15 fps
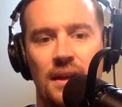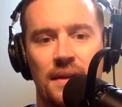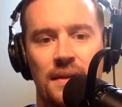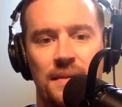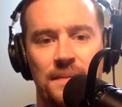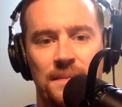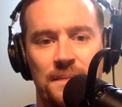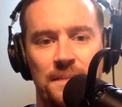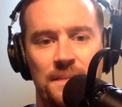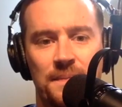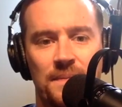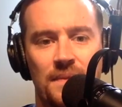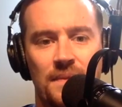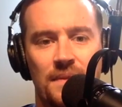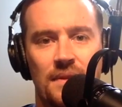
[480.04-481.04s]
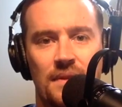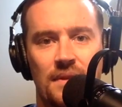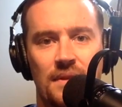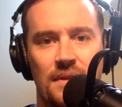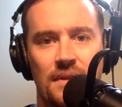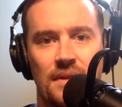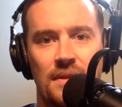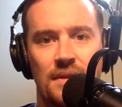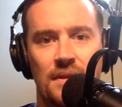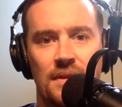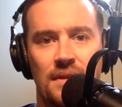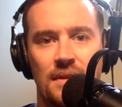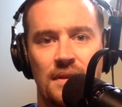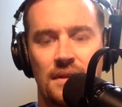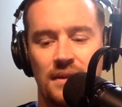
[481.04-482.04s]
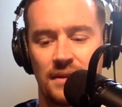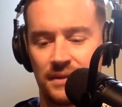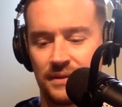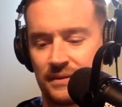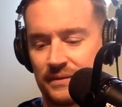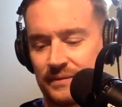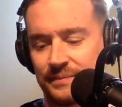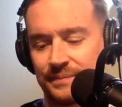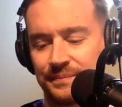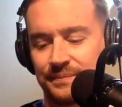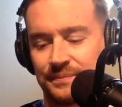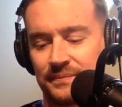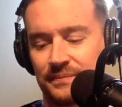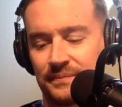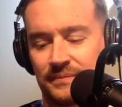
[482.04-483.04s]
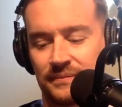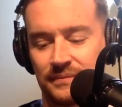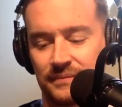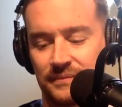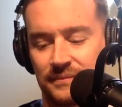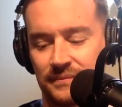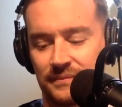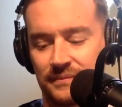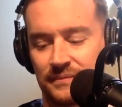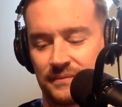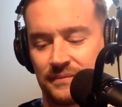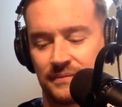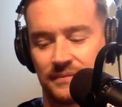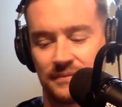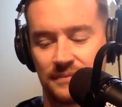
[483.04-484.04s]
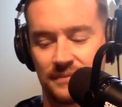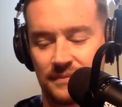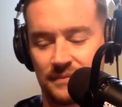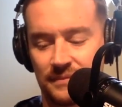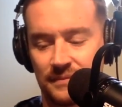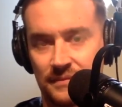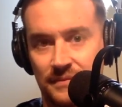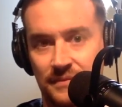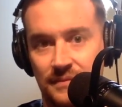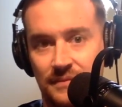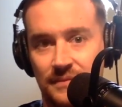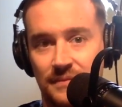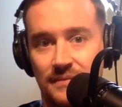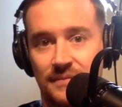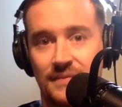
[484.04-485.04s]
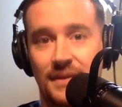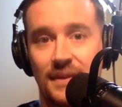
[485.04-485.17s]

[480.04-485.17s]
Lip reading: [no speech]